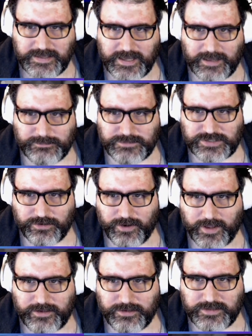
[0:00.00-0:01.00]
I'm sure
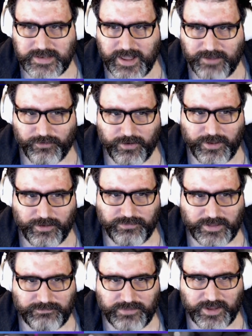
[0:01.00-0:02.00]
I could never have
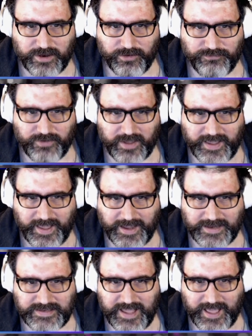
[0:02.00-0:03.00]
lived there if I
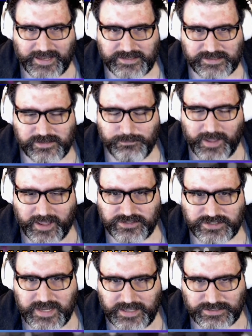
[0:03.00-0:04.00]
hadn't had an
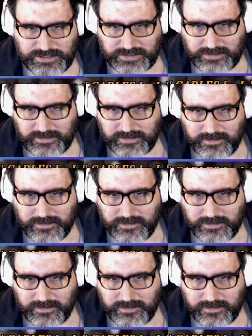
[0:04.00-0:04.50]
imagination.